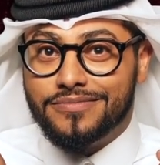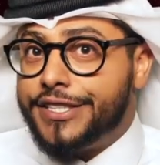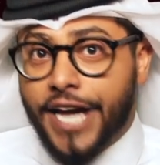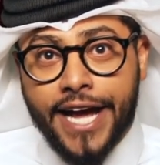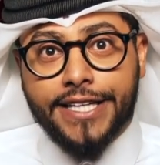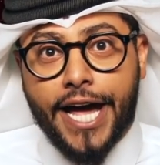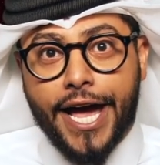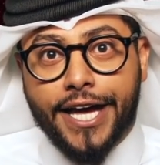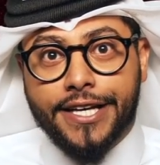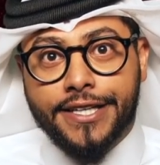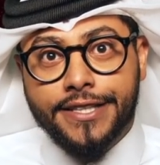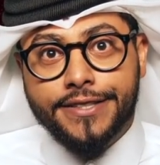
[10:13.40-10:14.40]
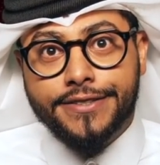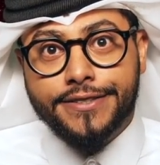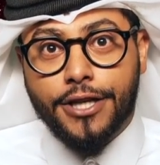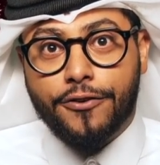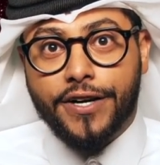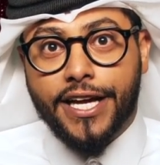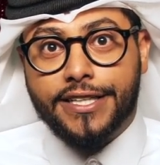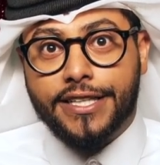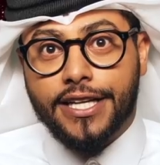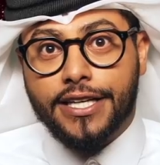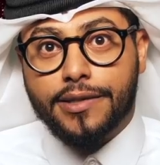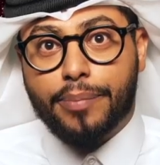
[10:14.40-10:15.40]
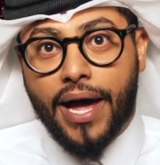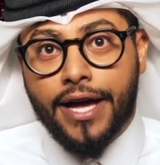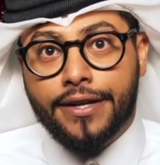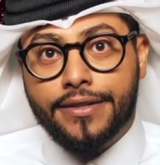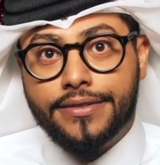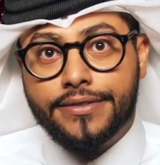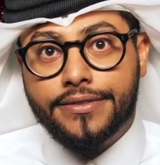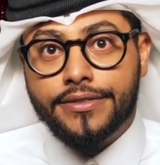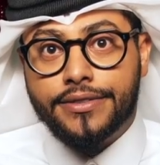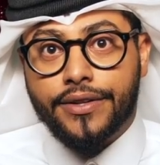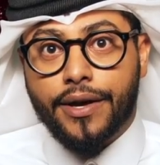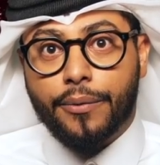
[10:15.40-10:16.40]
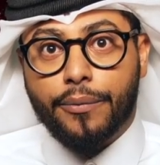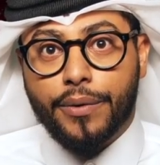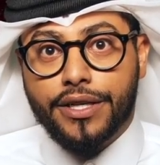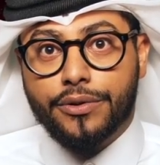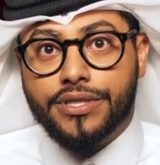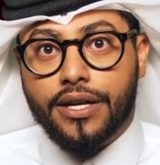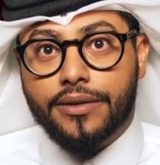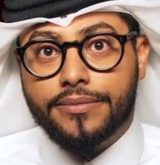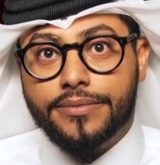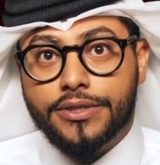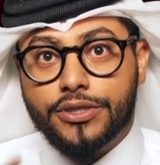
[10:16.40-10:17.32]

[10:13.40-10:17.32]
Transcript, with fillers: Ding ding! Don't forget to click the bell so that when we do something,